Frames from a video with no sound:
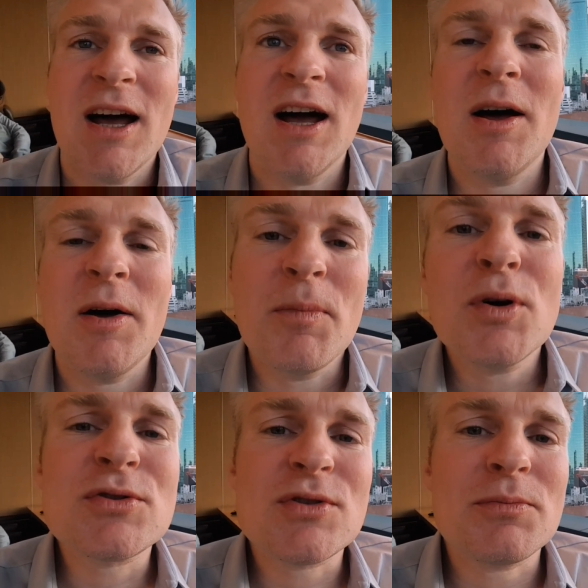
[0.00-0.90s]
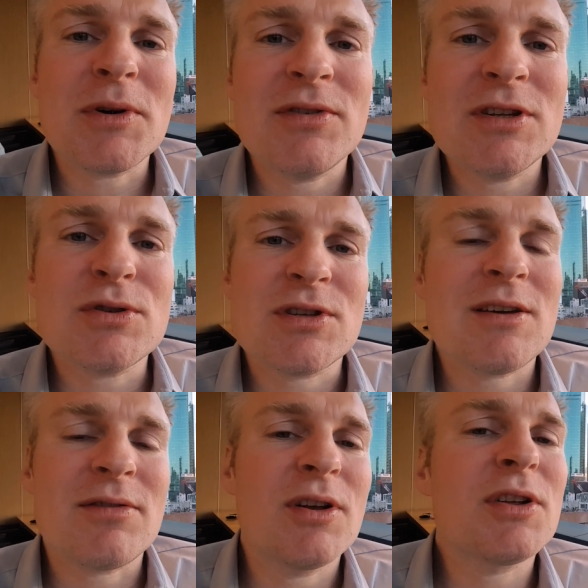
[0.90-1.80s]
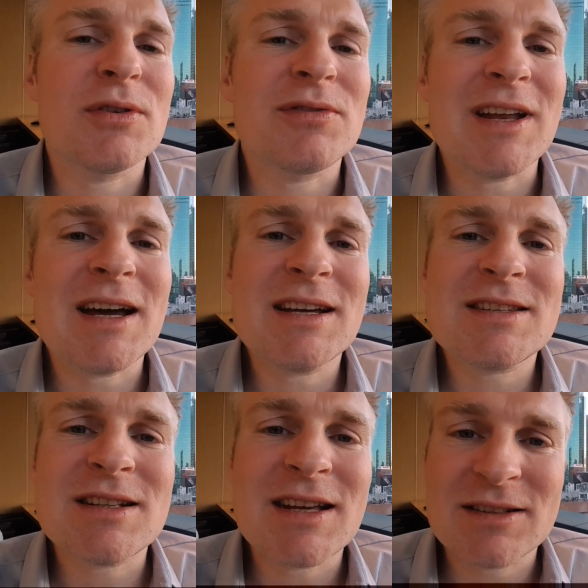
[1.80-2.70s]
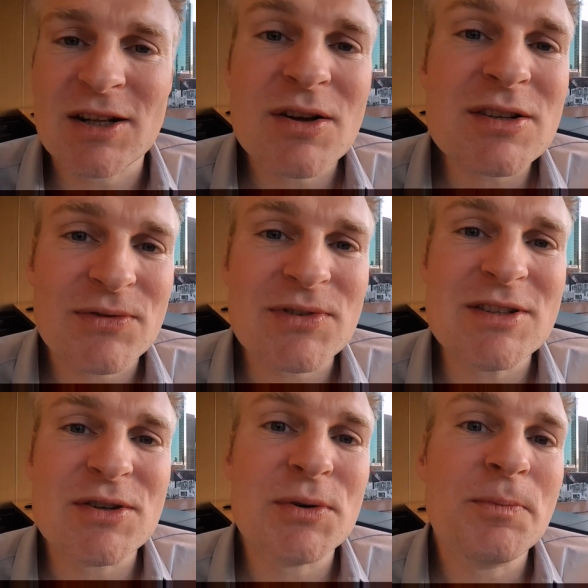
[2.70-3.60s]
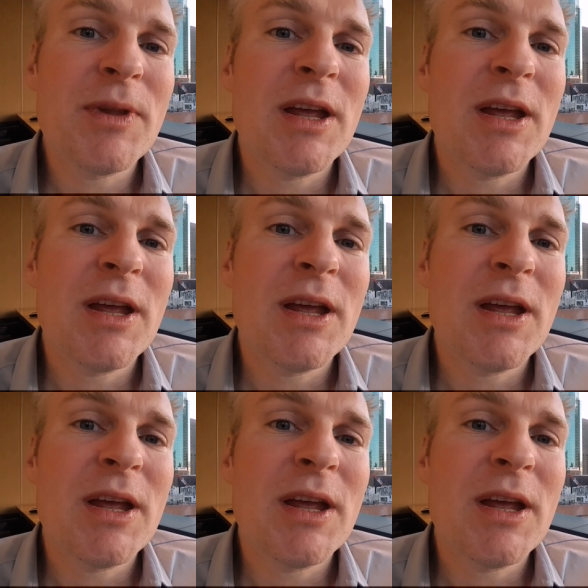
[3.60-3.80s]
Uh, most of my videos have a lot of likes, like the last video